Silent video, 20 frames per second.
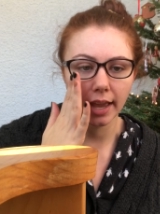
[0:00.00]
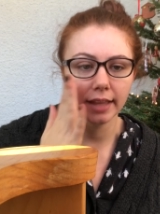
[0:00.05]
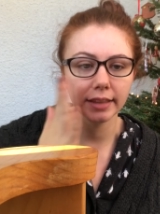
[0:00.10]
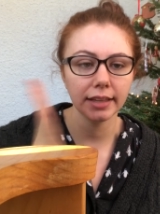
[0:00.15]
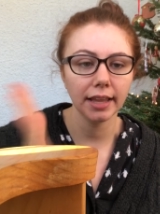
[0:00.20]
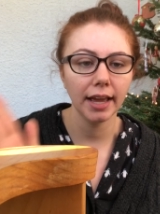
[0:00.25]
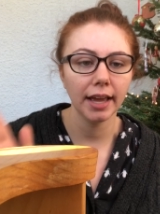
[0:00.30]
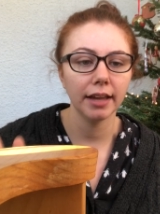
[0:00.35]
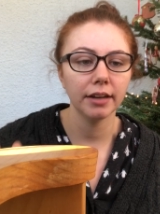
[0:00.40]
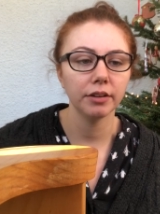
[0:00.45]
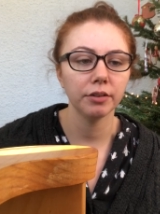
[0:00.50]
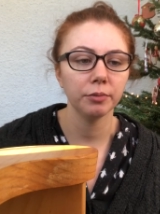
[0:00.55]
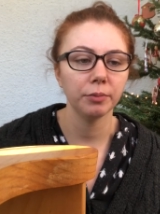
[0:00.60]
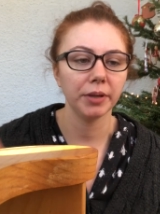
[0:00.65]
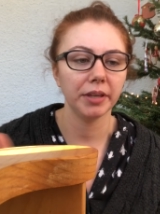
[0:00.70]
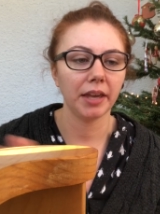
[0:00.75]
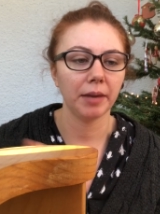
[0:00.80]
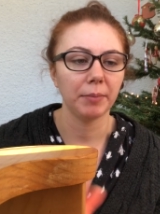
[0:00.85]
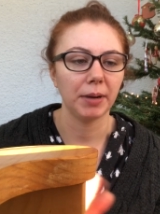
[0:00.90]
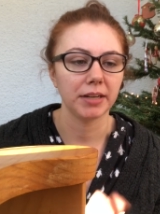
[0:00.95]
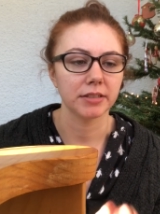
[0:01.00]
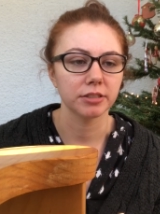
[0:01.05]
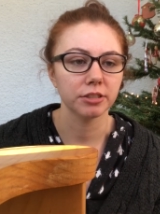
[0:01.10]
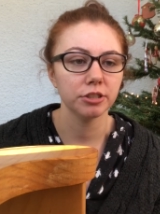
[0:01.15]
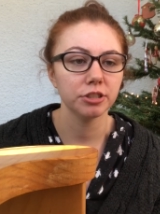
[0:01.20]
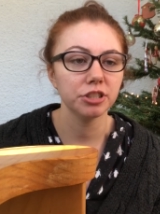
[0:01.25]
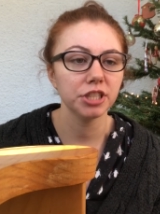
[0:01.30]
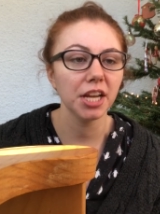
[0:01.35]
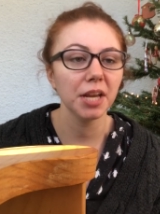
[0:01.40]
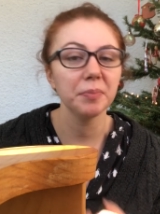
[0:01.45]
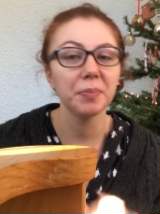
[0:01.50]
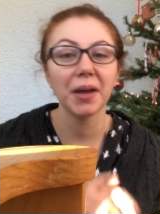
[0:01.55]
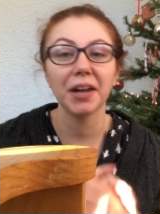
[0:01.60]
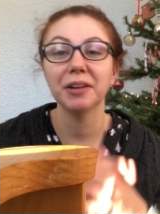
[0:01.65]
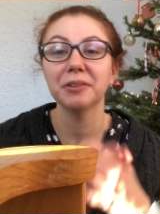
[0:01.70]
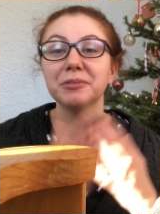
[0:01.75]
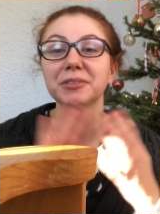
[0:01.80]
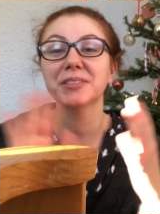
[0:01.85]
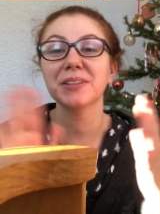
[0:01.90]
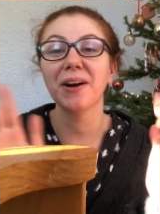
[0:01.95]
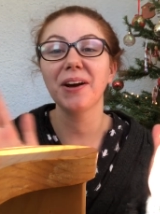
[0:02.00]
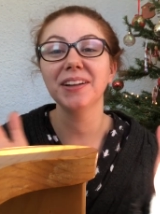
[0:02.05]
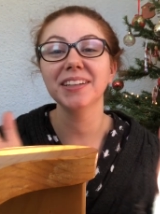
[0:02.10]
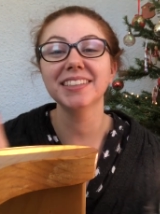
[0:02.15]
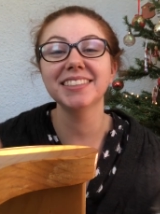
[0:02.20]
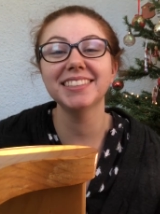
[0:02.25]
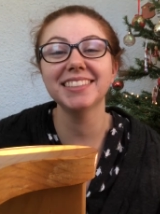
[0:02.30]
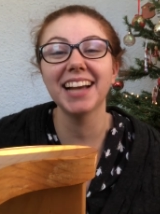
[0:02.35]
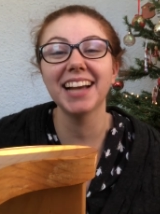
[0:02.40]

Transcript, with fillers: and then we came back to the ship and it was all